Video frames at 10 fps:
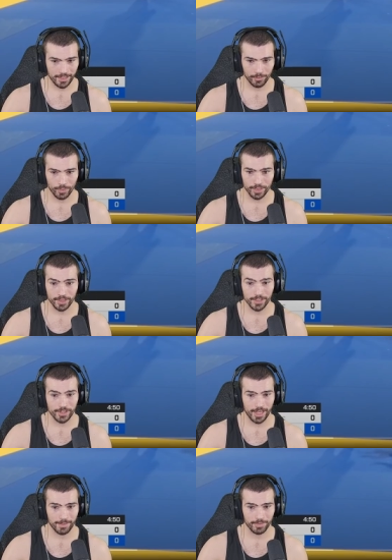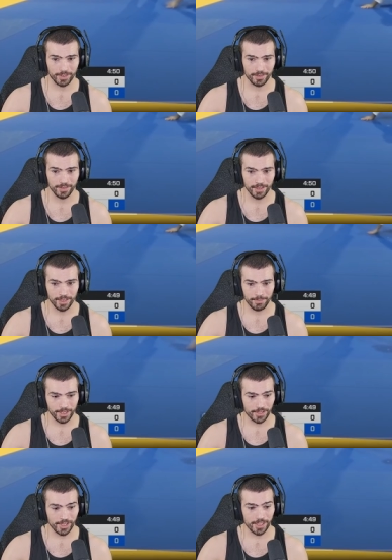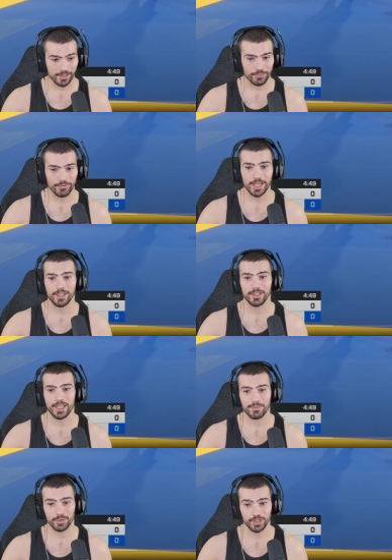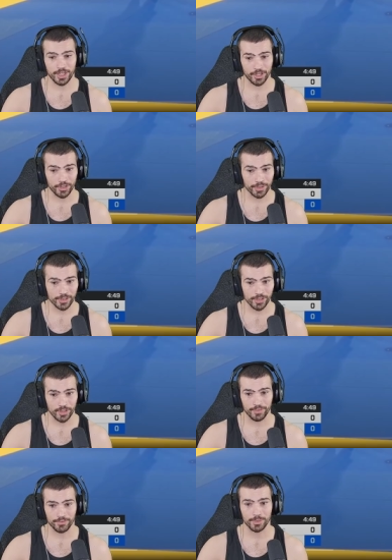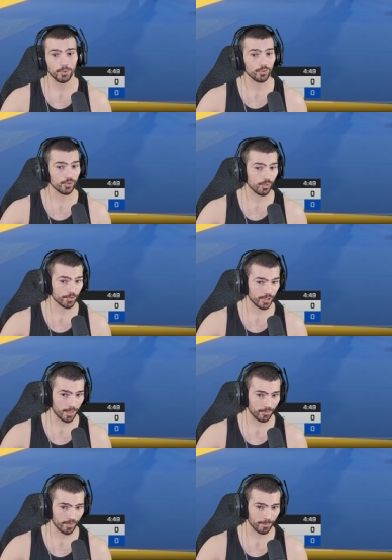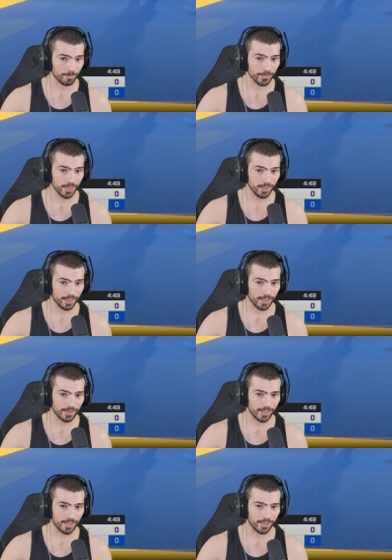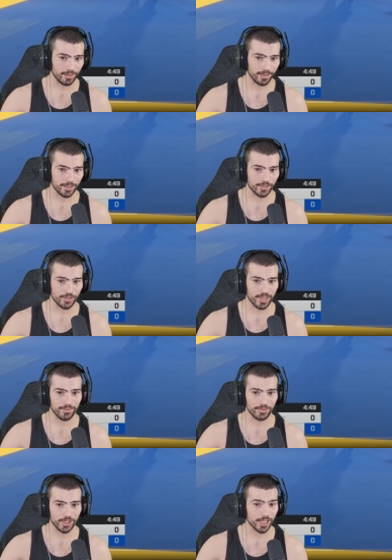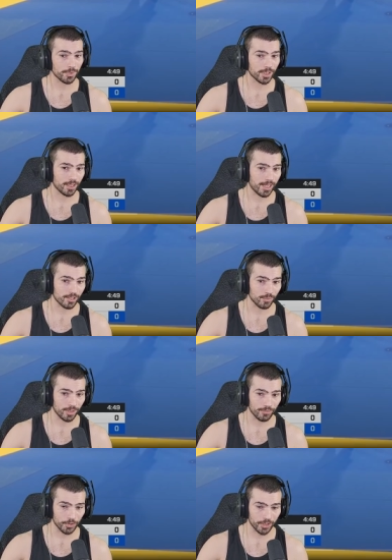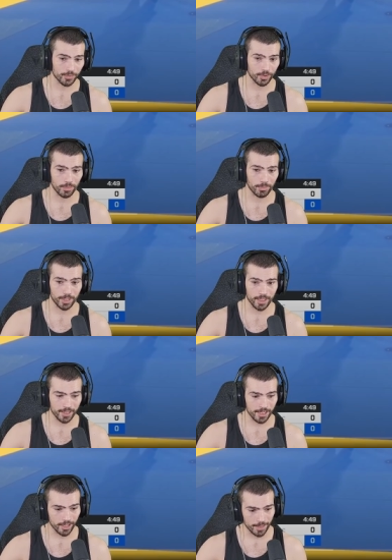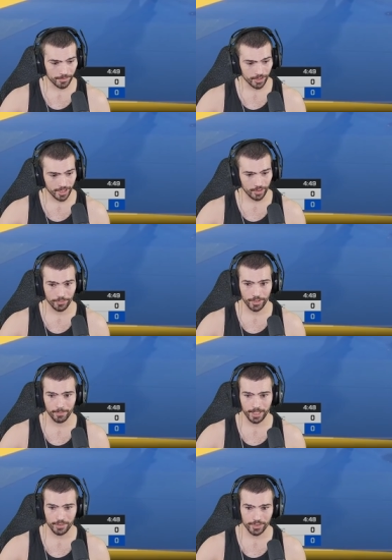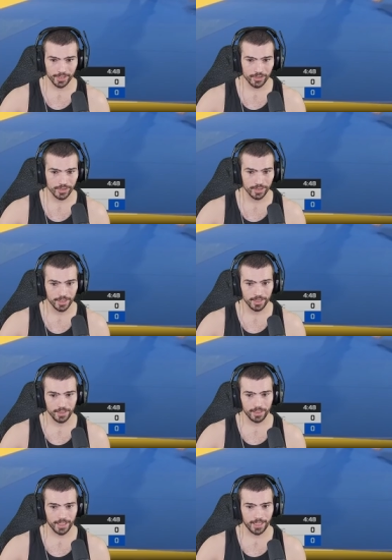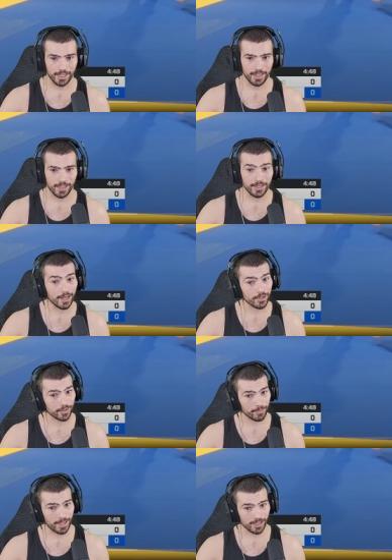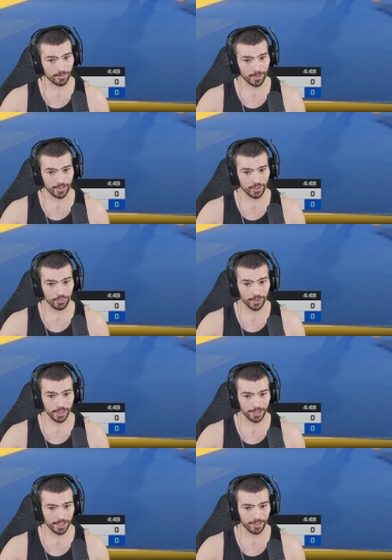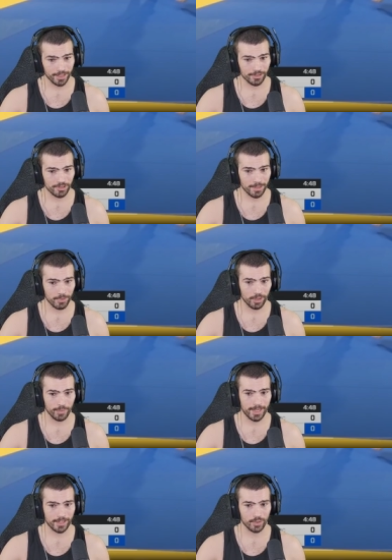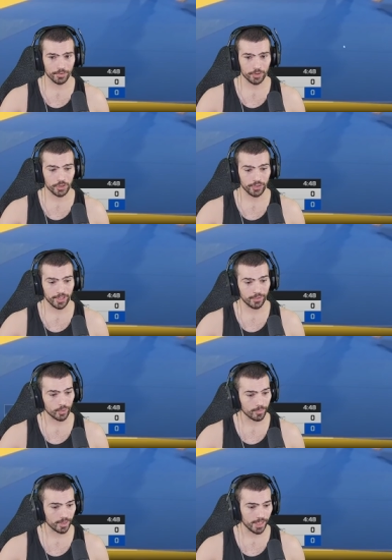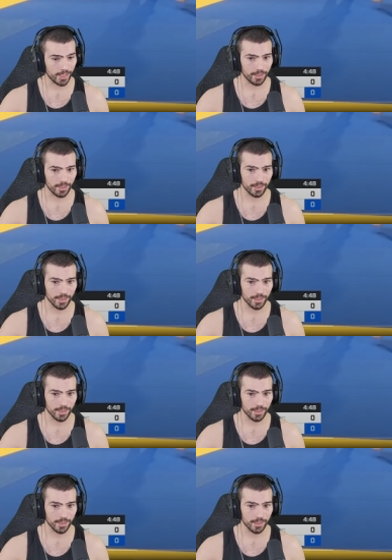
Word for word: of what does happen because he is finally able to get under us enough to pull you over top of him. And then instead of sticking with the lasso and inverting to omoplata, he opts to kick over to the matrix. And now you're in a bad spot. You really need to like step all the way back over and turn into him and